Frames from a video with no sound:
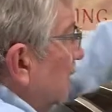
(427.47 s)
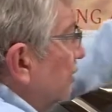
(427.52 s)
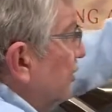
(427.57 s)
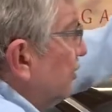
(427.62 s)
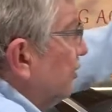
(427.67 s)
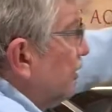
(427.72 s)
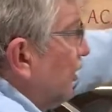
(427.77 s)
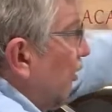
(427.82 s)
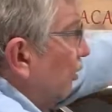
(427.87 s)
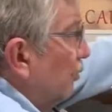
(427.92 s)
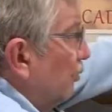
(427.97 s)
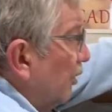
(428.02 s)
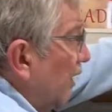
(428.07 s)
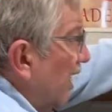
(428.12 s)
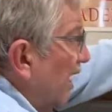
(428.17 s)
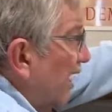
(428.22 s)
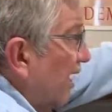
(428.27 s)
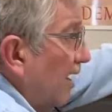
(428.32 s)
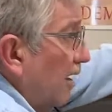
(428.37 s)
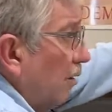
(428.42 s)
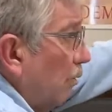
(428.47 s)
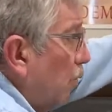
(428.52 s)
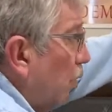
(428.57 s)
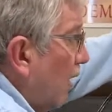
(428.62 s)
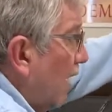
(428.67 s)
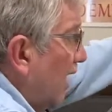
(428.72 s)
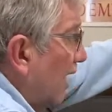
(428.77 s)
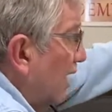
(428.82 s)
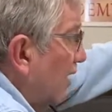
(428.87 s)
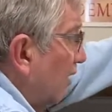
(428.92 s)
So now
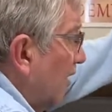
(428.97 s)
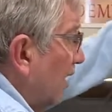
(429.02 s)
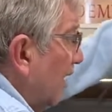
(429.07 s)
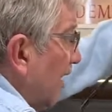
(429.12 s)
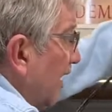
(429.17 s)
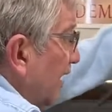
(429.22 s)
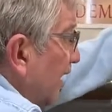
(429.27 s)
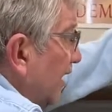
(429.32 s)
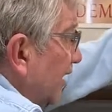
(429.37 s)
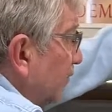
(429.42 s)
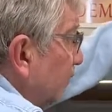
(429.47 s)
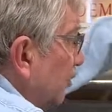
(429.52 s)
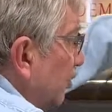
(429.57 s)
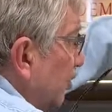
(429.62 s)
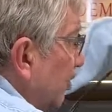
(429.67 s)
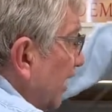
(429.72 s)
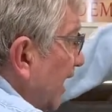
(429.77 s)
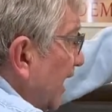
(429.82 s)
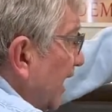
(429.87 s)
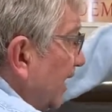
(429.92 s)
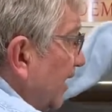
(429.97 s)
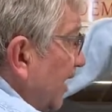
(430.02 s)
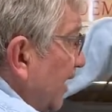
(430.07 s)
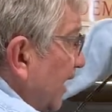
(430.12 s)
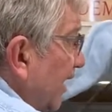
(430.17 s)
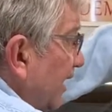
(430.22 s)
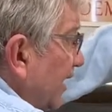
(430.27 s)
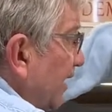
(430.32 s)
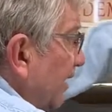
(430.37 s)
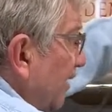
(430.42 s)
while I am
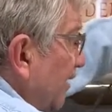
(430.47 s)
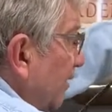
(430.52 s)
standing